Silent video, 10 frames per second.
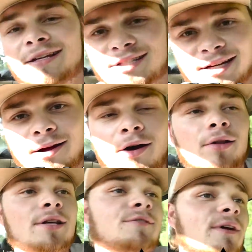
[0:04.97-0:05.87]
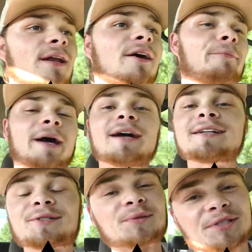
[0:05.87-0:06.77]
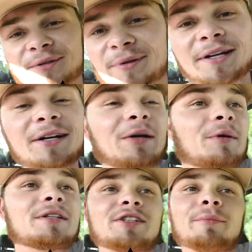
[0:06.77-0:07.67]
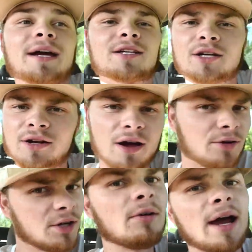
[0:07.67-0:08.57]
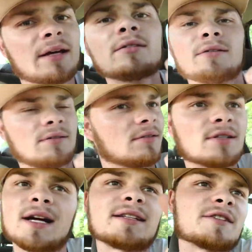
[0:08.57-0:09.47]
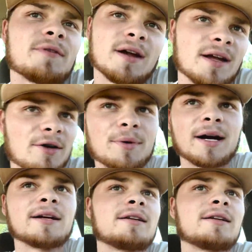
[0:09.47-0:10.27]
to see y'all in this video, man. This one's gonna be a good one, so make sure y'all do, hey, like this video, man.